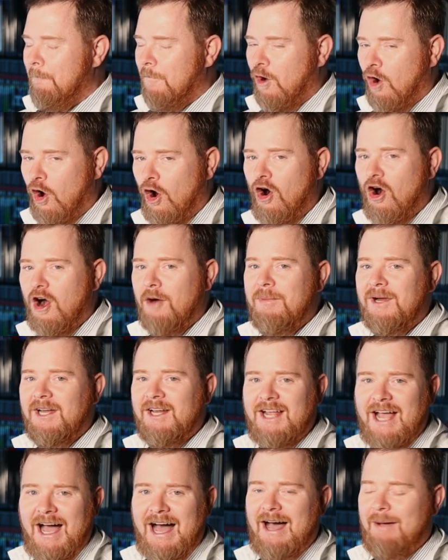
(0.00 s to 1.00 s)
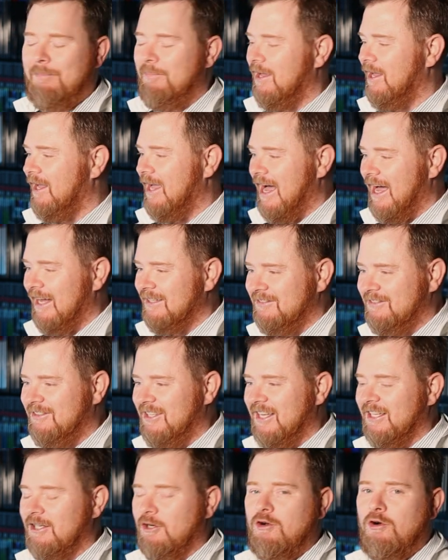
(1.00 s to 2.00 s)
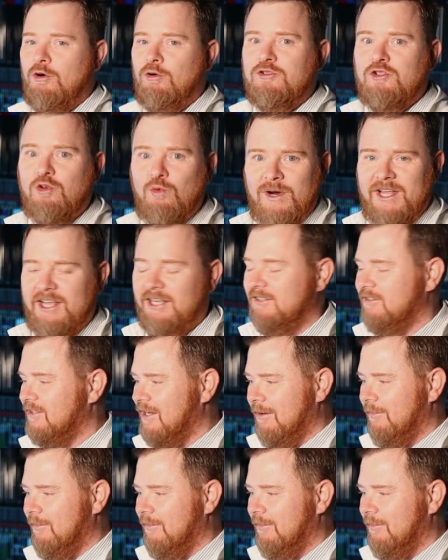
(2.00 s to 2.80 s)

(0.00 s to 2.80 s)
carbon copy, identical twins.